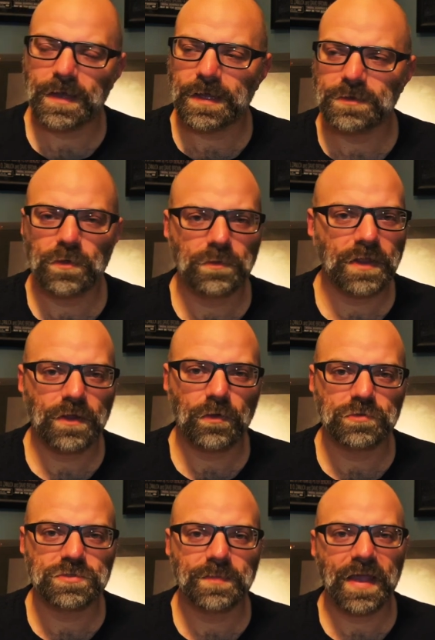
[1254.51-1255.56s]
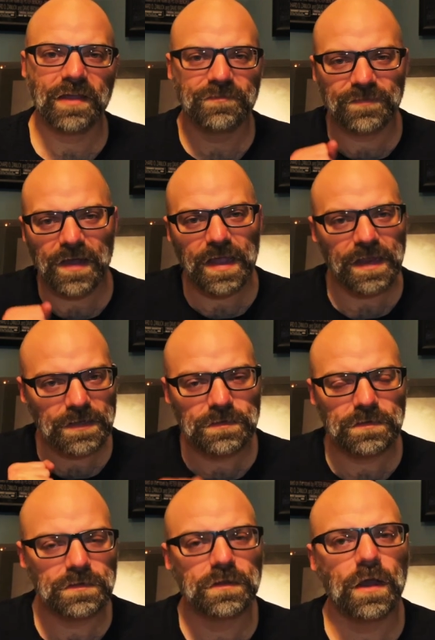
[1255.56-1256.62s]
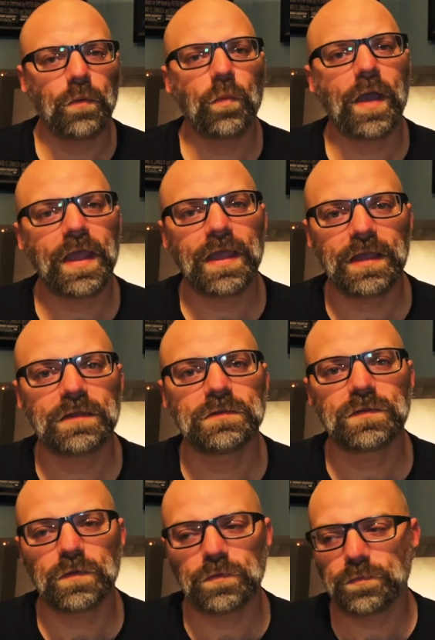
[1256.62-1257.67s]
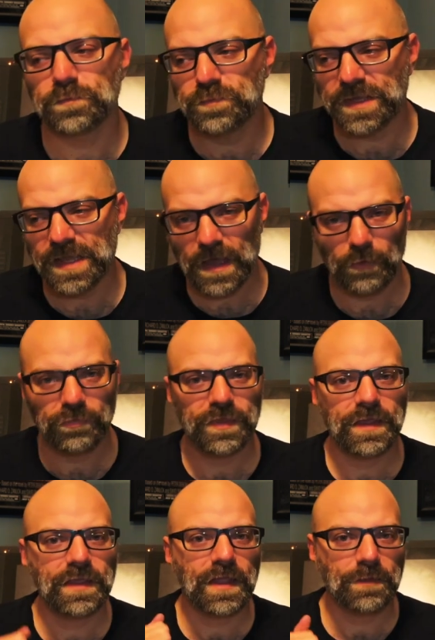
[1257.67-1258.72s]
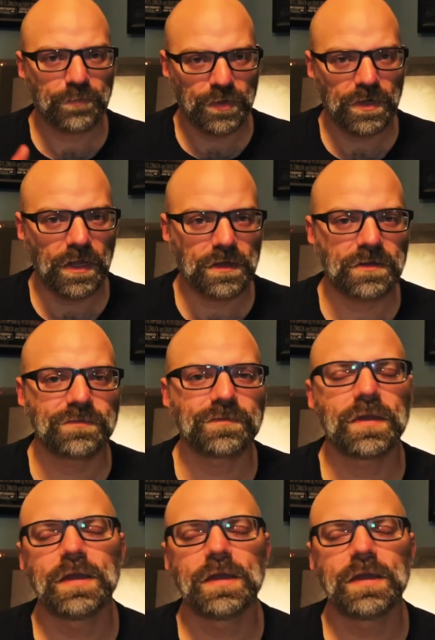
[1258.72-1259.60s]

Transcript: Don't let it hold you back. Find a way to be healthy and productive.